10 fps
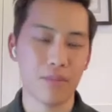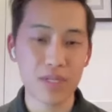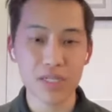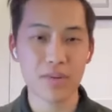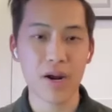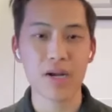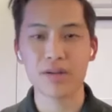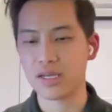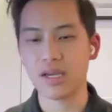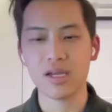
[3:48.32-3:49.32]
business partner.
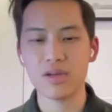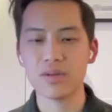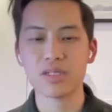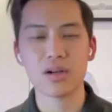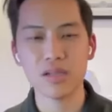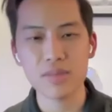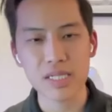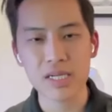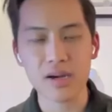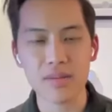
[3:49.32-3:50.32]
It's like, hey, do you want to start a
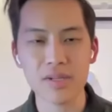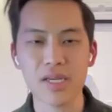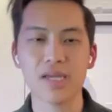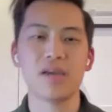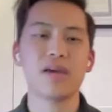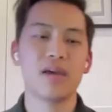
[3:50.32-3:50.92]
limousine company?